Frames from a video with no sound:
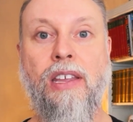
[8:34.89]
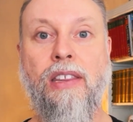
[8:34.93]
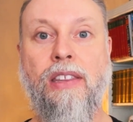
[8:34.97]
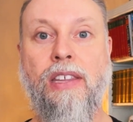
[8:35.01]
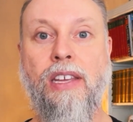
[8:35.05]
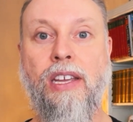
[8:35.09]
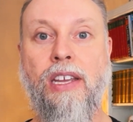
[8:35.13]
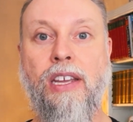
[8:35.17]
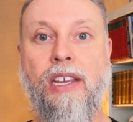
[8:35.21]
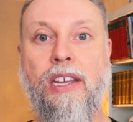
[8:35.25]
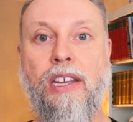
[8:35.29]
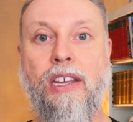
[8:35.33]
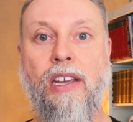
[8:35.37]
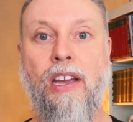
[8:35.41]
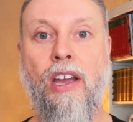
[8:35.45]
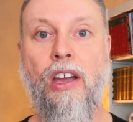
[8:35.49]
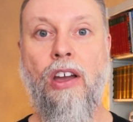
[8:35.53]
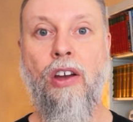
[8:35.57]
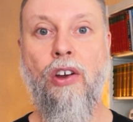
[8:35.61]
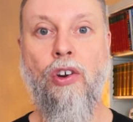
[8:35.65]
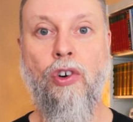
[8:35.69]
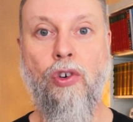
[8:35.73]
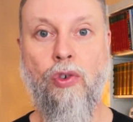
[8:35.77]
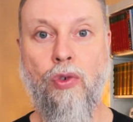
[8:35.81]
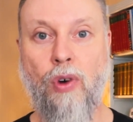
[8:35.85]
the
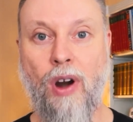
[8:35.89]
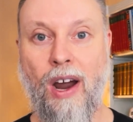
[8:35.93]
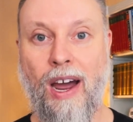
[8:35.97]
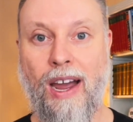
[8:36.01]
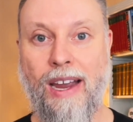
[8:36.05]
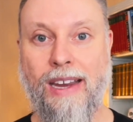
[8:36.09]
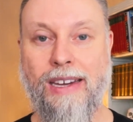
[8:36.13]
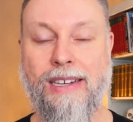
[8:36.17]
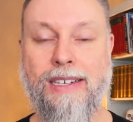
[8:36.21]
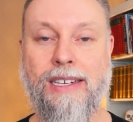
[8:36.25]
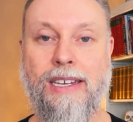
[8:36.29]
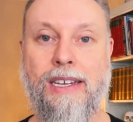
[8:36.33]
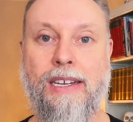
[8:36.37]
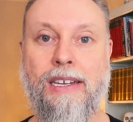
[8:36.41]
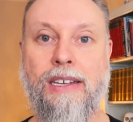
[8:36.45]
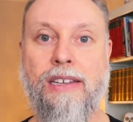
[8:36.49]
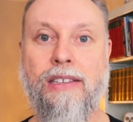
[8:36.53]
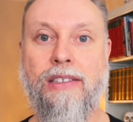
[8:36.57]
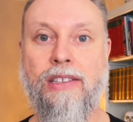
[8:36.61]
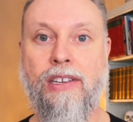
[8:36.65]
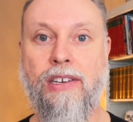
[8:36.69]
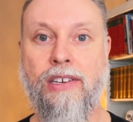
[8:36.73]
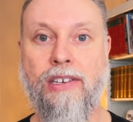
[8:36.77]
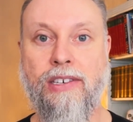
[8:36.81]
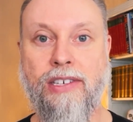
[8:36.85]

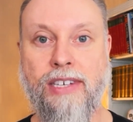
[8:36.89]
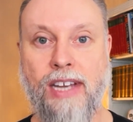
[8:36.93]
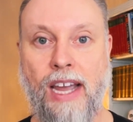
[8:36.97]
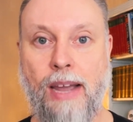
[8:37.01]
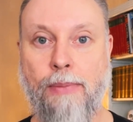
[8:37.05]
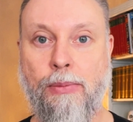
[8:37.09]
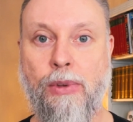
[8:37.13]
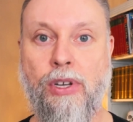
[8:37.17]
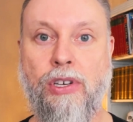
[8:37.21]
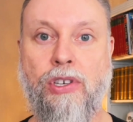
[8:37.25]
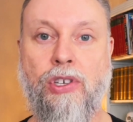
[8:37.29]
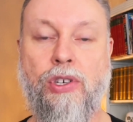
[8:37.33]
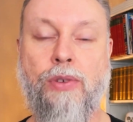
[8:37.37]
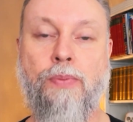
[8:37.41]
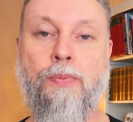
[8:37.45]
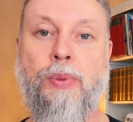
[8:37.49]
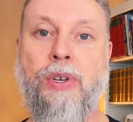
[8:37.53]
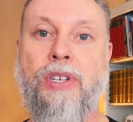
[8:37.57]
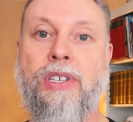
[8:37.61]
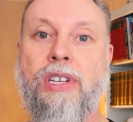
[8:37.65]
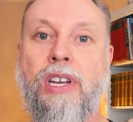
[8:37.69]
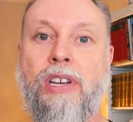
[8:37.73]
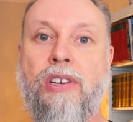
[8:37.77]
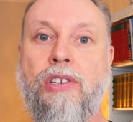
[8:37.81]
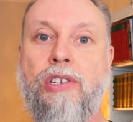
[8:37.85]
grinding, the damage
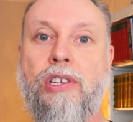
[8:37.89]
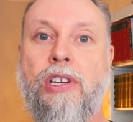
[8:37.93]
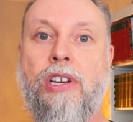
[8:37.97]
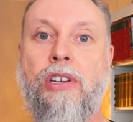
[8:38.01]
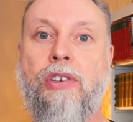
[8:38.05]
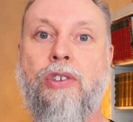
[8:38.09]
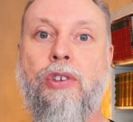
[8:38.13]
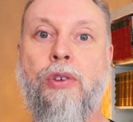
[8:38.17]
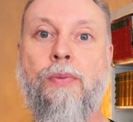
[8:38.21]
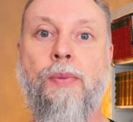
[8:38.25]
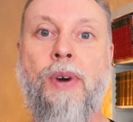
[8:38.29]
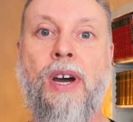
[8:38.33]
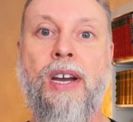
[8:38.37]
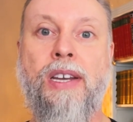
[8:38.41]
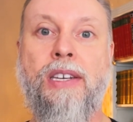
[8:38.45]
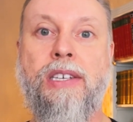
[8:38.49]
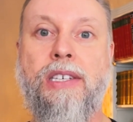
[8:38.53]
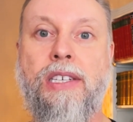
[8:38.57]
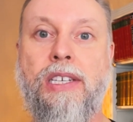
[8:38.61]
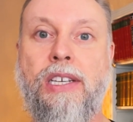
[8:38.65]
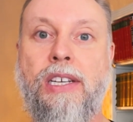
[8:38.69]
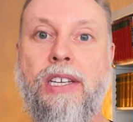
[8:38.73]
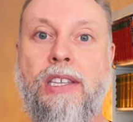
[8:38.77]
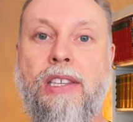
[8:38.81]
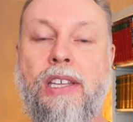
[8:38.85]
potentially to my
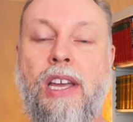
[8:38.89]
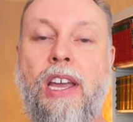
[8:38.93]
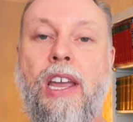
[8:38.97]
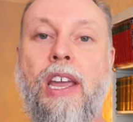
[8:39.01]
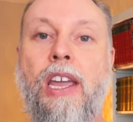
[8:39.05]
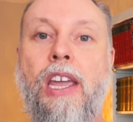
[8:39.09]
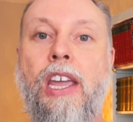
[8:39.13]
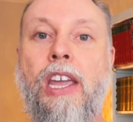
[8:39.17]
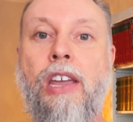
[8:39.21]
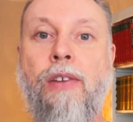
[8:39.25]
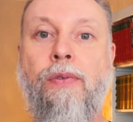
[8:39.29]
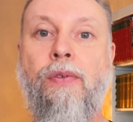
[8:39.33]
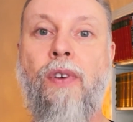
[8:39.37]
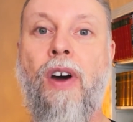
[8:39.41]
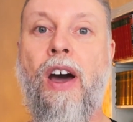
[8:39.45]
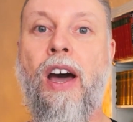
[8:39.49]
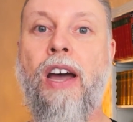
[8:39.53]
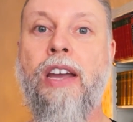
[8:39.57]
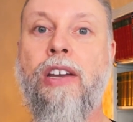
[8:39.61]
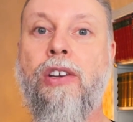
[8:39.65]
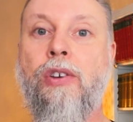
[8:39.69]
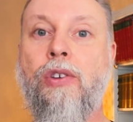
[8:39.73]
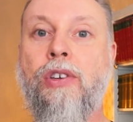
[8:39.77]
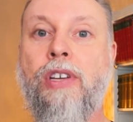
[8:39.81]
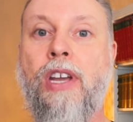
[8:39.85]
teeth, if
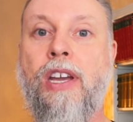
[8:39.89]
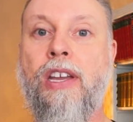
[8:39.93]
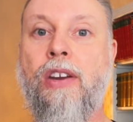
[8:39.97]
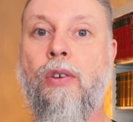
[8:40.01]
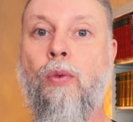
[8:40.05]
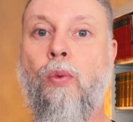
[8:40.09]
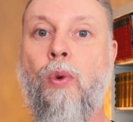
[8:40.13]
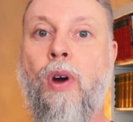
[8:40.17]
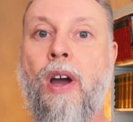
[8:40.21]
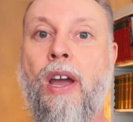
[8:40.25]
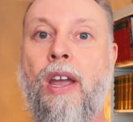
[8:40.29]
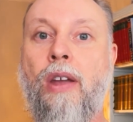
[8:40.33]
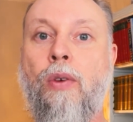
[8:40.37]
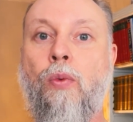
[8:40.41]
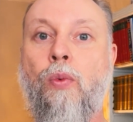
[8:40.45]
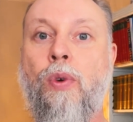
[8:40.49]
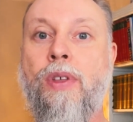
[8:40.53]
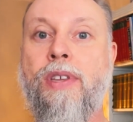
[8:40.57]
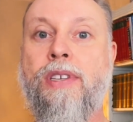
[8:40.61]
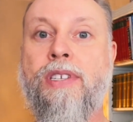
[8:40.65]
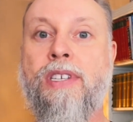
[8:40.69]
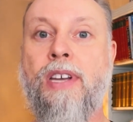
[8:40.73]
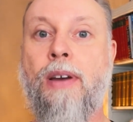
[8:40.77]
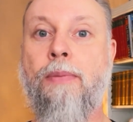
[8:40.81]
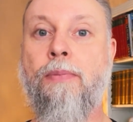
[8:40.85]
I could get away
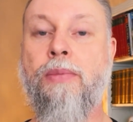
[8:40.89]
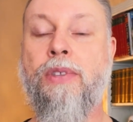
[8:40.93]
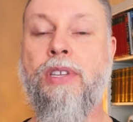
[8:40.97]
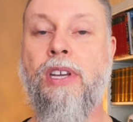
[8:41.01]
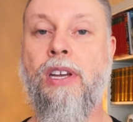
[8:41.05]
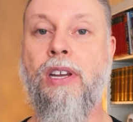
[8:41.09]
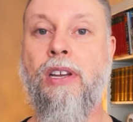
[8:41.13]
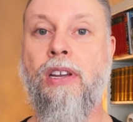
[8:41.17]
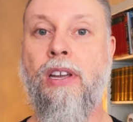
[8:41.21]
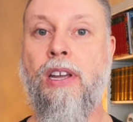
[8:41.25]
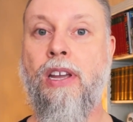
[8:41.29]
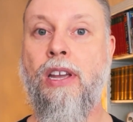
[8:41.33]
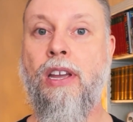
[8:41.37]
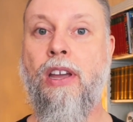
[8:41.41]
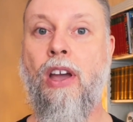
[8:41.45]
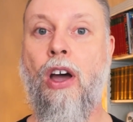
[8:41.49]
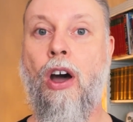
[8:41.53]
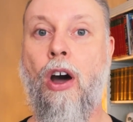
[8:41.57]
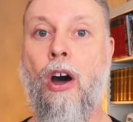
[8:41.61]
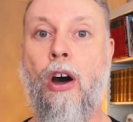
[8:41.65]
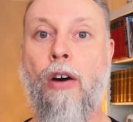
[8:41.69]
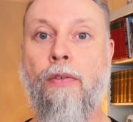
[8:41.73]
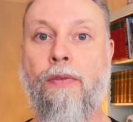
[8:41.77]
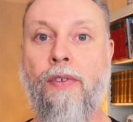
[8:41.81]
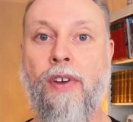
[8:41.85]
with something
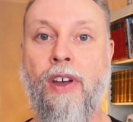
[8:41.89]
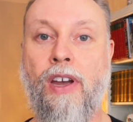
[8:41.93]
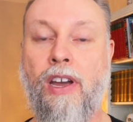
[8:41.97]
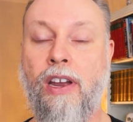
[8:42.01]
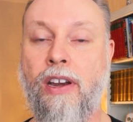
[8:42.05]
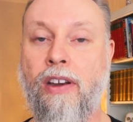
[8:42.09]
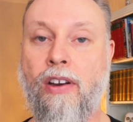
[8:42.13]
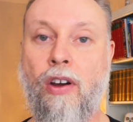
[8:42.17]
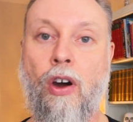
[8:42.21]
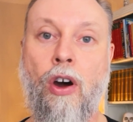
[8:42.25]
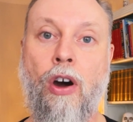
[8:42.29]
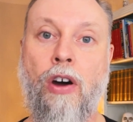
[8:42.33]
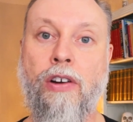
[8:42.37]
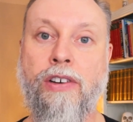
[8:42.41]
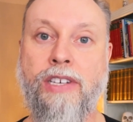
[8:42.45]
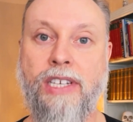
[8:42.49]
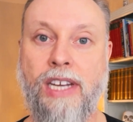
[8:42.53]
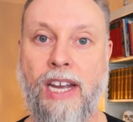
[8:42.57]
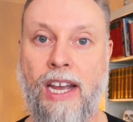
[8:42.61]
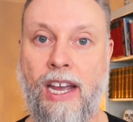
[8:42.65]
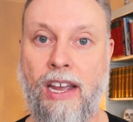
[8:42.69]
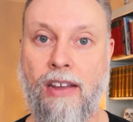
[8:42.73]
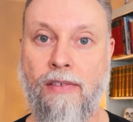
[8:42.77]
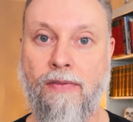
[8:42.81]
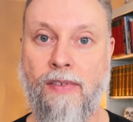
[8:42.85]
of an
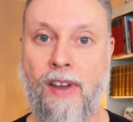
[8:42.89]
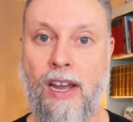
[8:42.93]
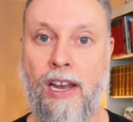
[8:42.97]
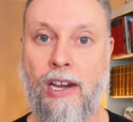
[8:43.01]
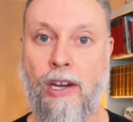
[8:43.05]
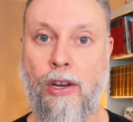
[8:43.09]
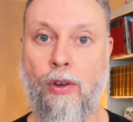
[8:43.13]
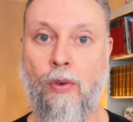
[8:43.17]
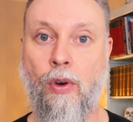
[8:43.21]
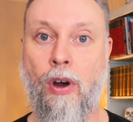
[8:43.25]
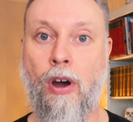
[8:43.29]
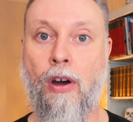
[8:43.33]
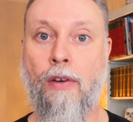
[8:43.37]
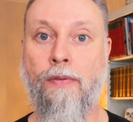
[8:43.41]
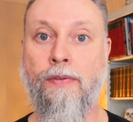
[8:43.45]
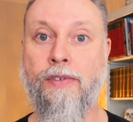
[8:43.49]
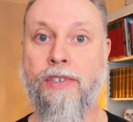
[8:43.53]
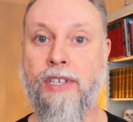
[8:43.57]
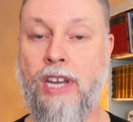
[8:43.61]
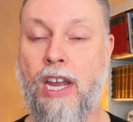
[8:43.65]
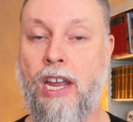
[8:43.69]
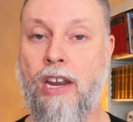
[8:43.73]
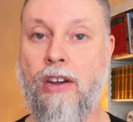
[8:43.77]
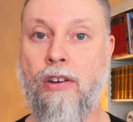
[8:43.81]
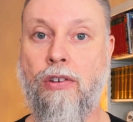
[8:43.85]
RDA value of
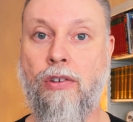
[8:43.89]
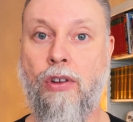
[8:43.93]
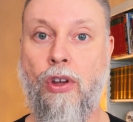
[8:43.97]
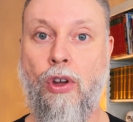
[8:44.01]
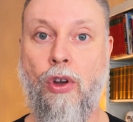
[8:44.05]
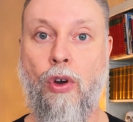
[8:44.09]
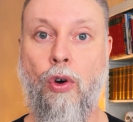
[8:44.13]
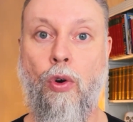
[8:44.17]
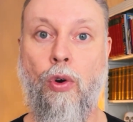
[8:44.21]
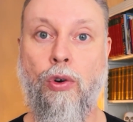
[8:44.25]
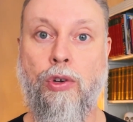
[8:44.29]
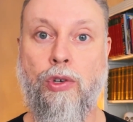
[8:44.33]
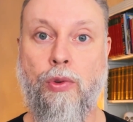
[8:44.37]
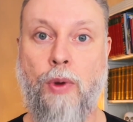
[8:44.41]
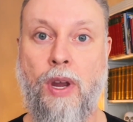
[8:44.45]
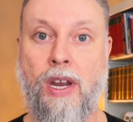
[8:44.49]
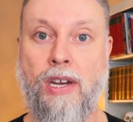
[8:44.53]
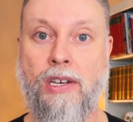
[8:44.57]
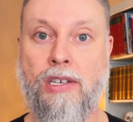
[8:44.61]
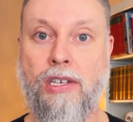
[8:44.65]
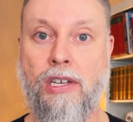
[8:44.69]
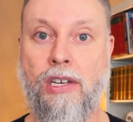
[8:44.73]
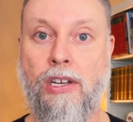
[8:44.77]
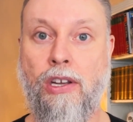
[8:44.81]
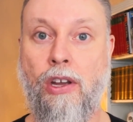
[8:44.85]
10 or
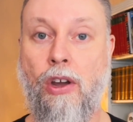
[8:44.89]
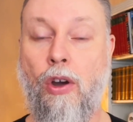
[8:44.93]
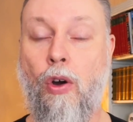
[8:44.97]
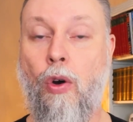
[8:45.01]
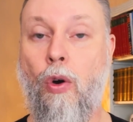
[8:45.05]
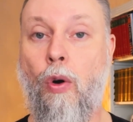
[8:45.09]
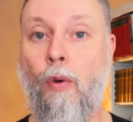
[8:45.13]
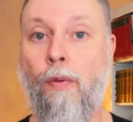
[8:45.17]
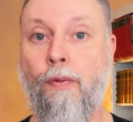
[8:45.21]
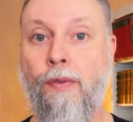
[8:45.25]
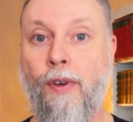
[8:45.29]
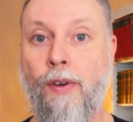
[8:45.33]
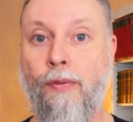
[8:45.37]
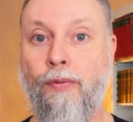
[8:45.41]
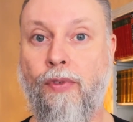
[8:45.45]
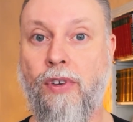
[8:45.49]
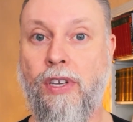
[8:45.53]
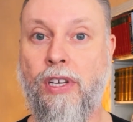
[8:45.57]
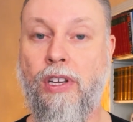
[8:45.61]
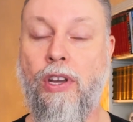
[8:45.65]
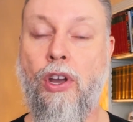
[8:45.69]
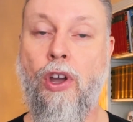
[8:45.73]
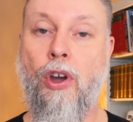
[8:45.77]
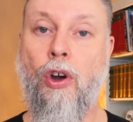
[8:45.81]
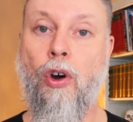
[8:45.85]
20 or
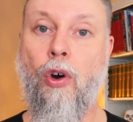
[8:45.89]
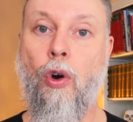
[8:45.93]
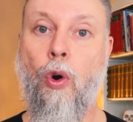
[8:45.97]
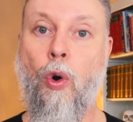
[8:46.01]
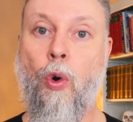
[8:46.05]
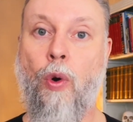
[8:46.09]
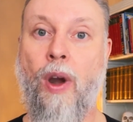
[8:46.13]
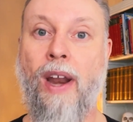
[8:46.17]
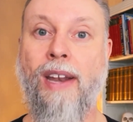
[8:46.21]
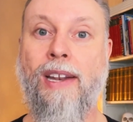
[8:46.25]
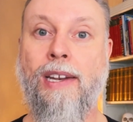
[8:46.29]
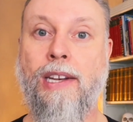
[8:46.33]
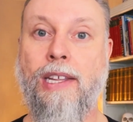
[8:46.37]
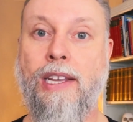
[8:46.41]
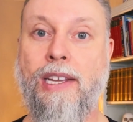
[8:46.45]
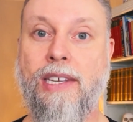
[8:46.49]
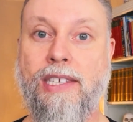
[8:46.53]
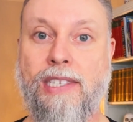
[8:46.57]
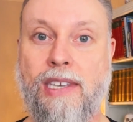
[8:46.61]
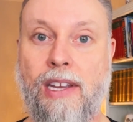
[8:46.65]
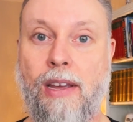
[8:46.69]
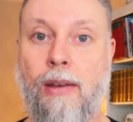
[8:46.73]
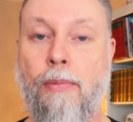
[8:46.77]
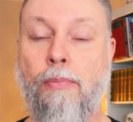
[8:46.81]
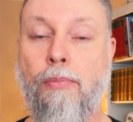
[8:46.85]
50, or at
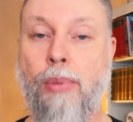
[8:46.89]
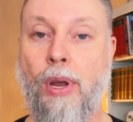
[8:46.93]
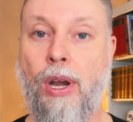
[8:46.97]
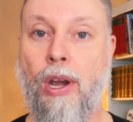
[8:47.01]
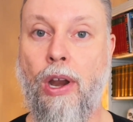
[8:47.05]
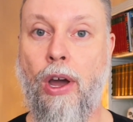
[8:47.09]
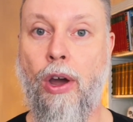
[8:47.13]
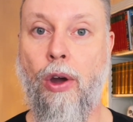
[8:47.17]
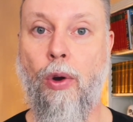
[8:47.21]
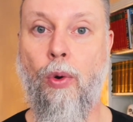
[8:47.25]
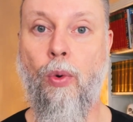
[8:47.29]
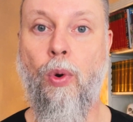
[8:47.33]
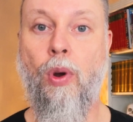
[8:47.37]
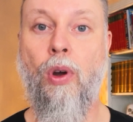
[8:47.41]
least below